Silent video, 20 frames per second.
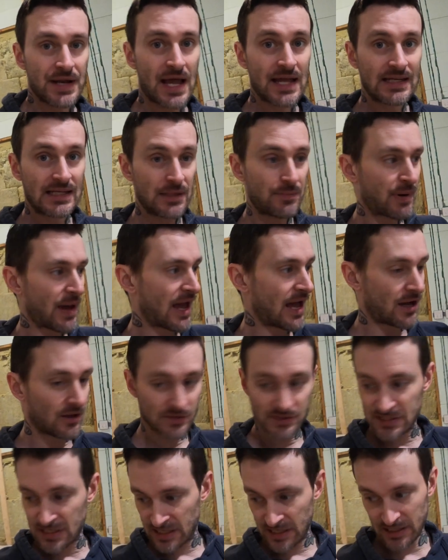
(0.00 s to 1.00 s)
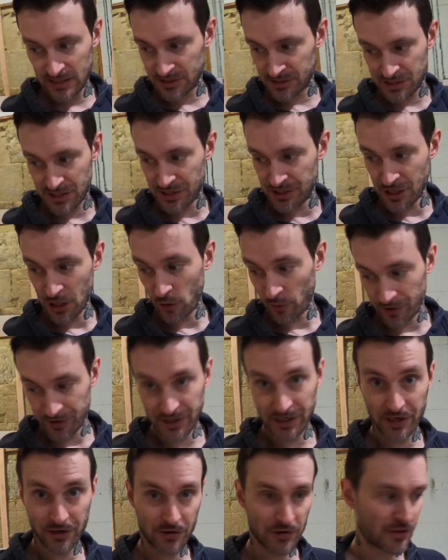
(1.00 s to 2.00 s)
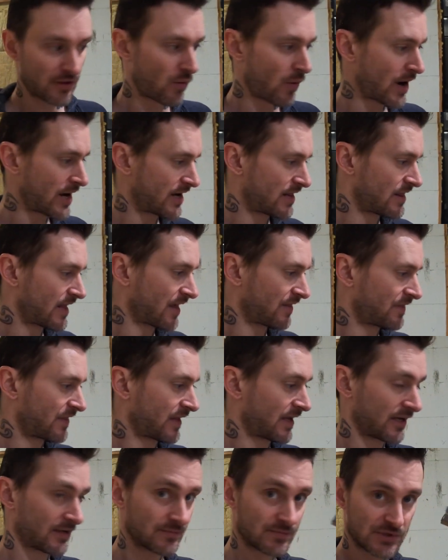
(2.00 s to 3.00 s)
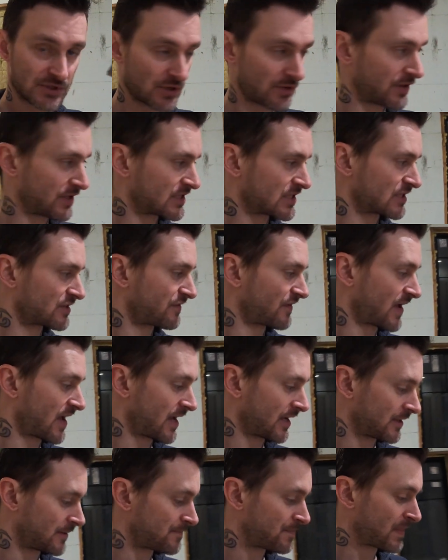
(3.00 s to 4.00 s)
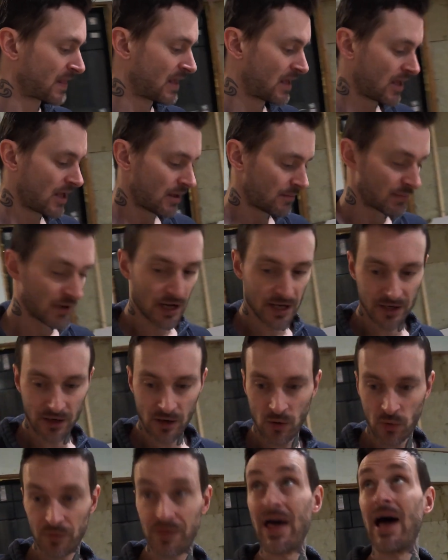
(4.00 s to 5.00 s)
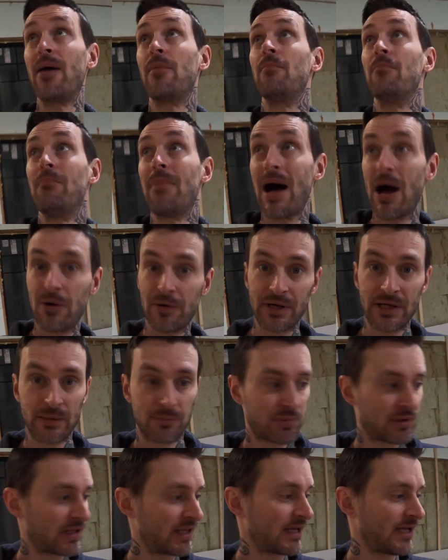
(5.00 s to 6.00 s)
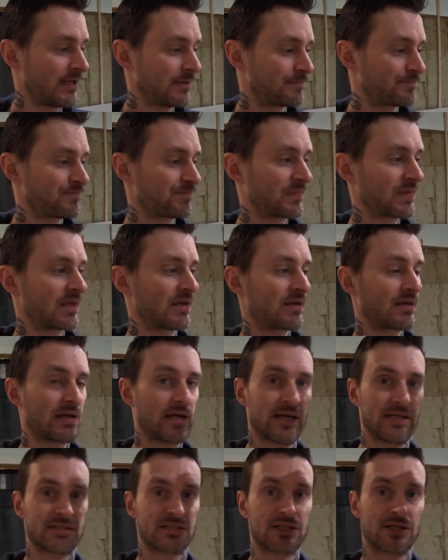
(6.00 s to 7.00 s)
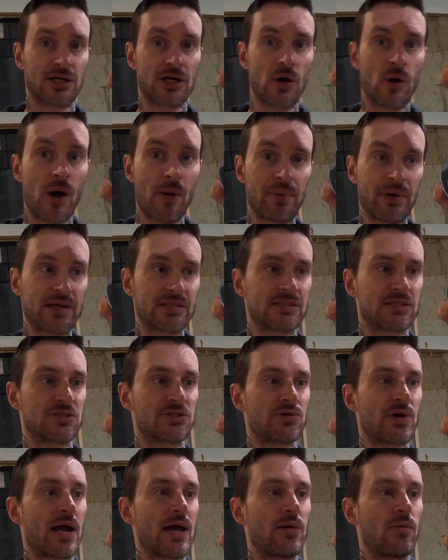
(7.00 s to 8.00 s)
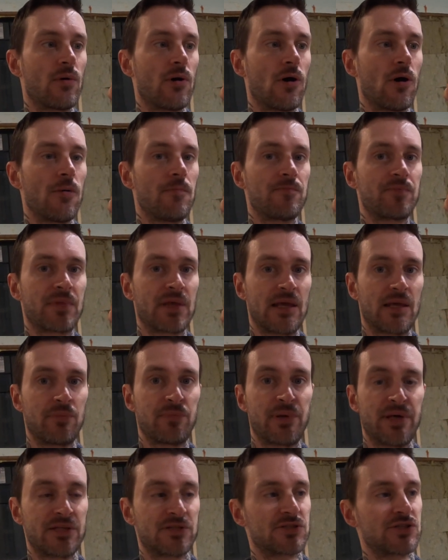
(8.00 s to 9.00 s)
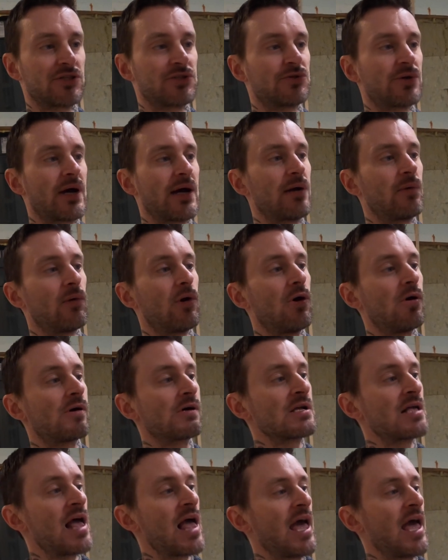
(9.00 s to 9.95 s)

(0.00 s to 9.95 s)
90 pounds is nowhere near the weight of that thing, so this is fine. But that mounting plate, it's gonna go up against the drywall and pinch the drywall,